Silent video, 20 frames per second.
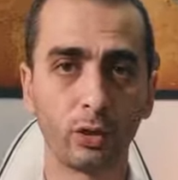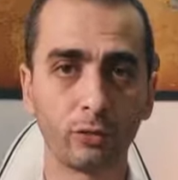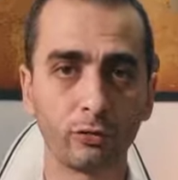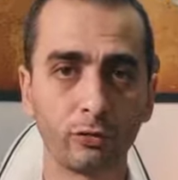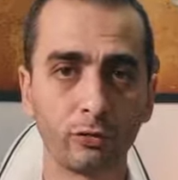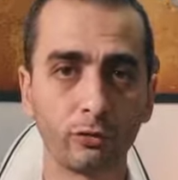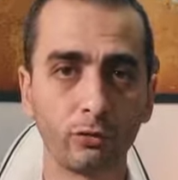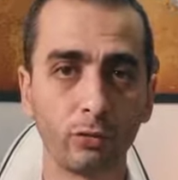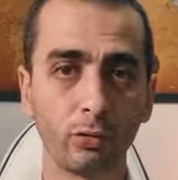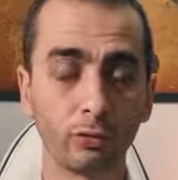
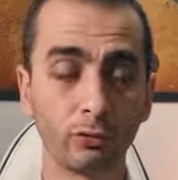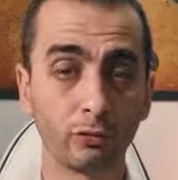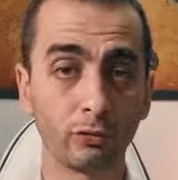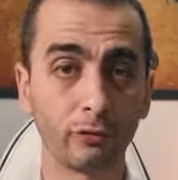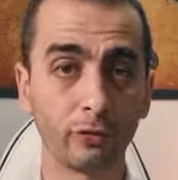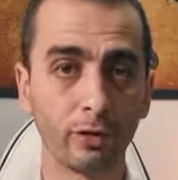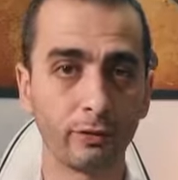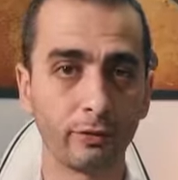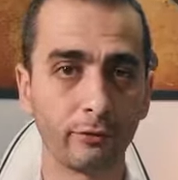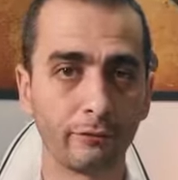Russian
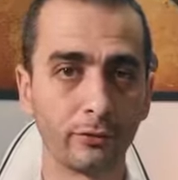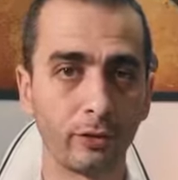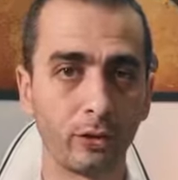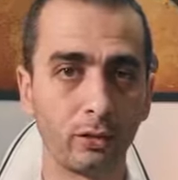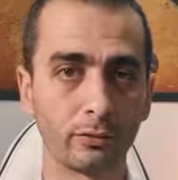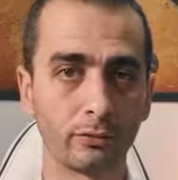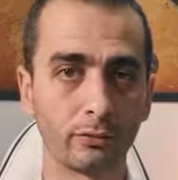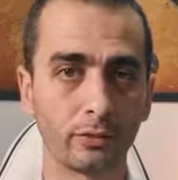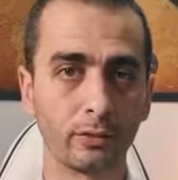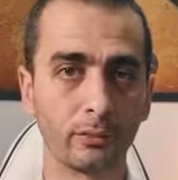soldiers at the
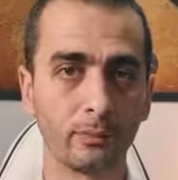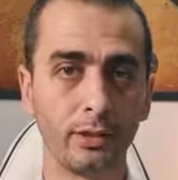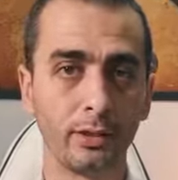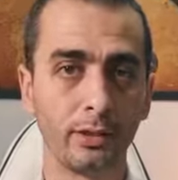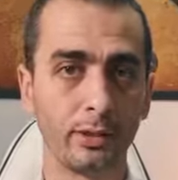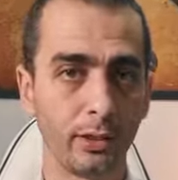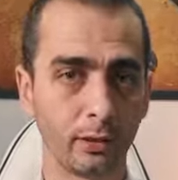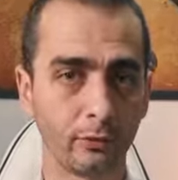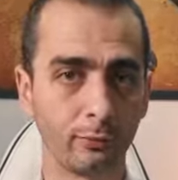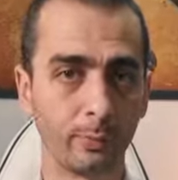front.
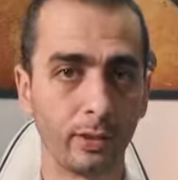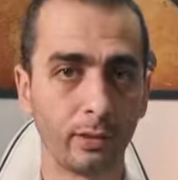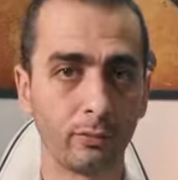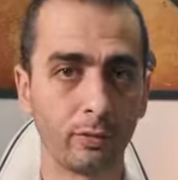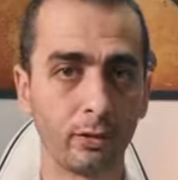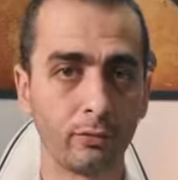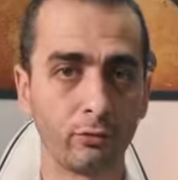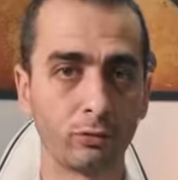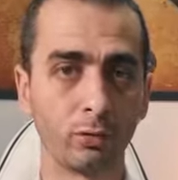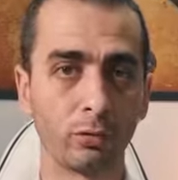
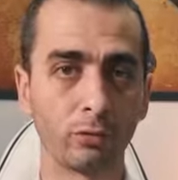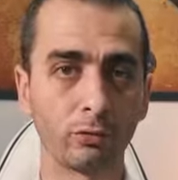Inexperienced